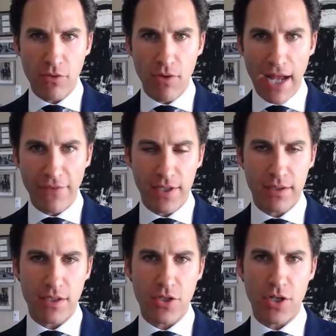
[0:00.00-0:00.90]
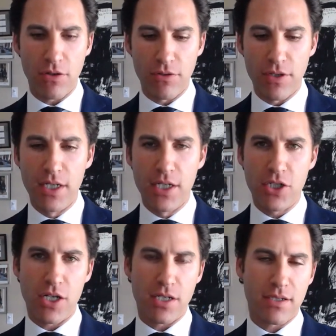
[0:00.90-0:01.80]
graphic that showed
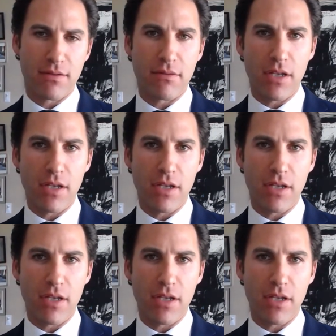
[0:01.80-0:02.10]
just